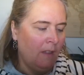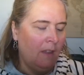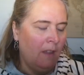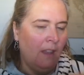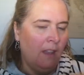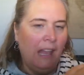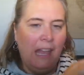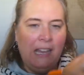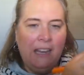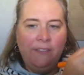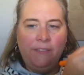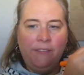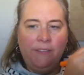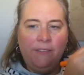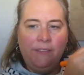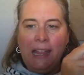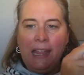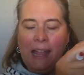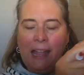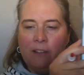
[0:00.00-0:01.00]
And if I
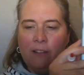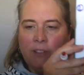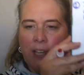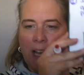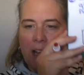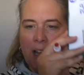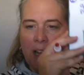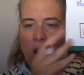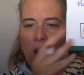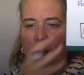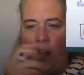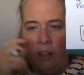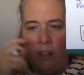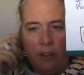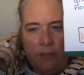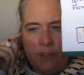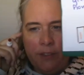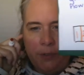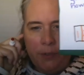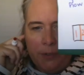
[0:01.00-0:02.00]
count out all
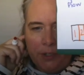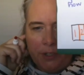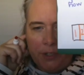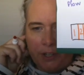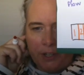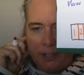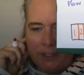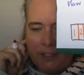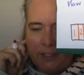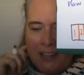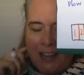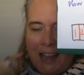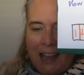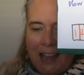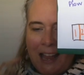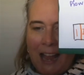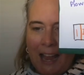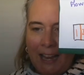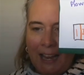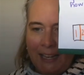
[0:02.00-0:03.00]
of those thirds,
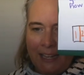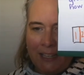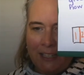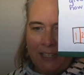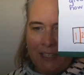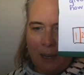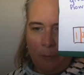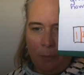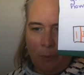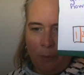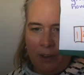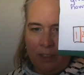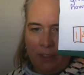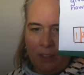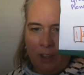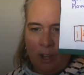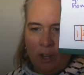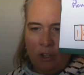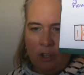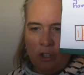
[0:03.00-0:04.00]
I end up with
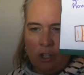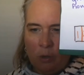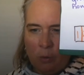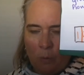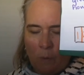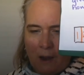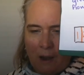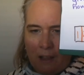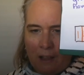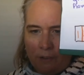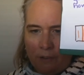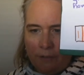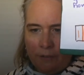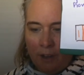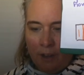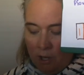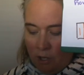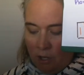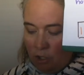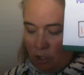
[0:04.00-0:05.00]
12.
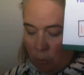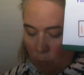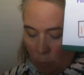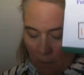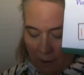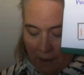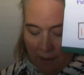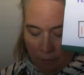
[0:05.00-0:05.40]
12